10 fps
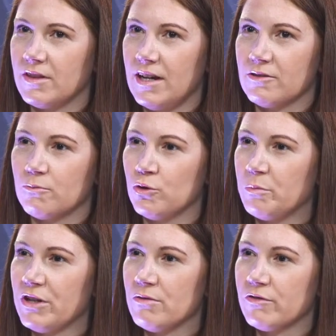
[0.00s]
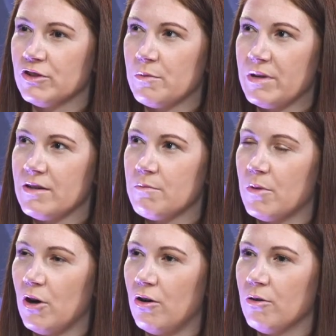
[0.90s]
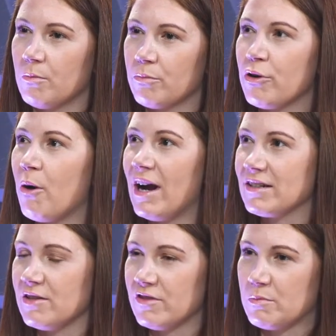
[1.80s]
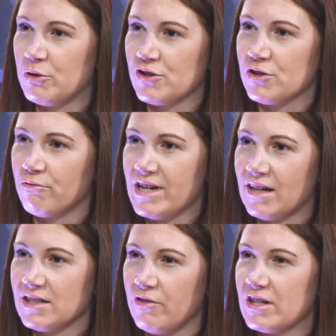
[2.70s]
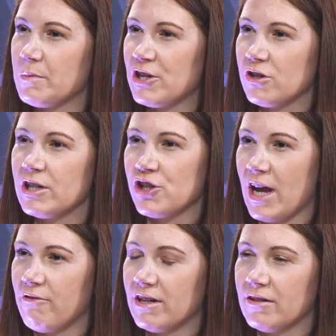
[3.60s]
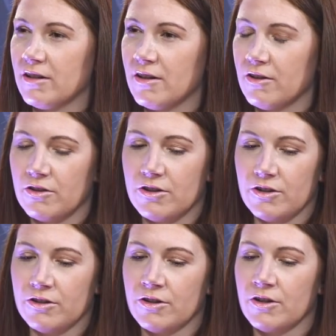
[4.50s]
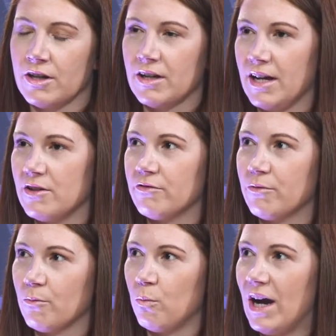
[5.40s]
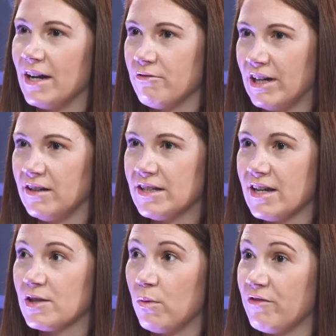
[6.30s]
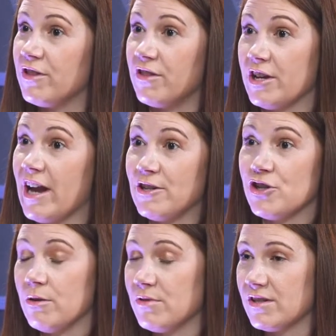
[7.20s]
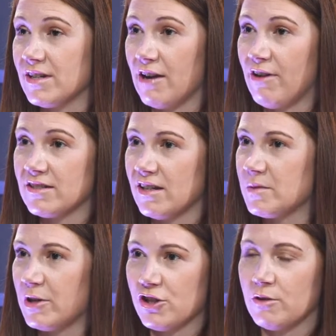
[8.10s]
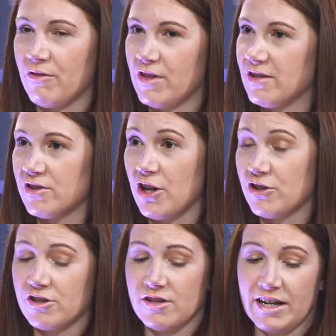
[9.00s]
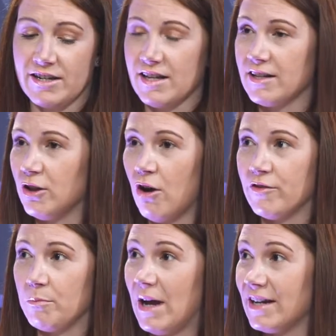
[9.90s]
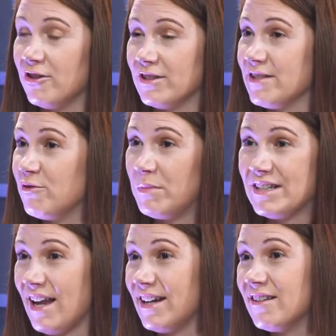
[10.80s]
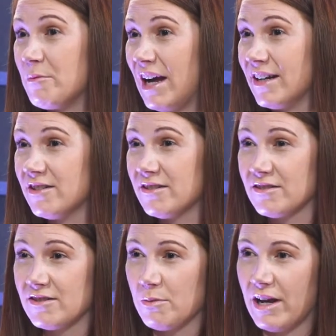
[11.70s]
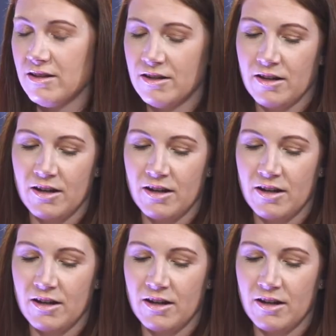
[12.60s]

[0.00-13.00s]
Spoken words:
that would be useful to be more proactive as opposed to reactive, and especially sharing the kind of wider analytics with the end users directly, especially with that search, because like you said, a lot of them might not even be technically minded as well.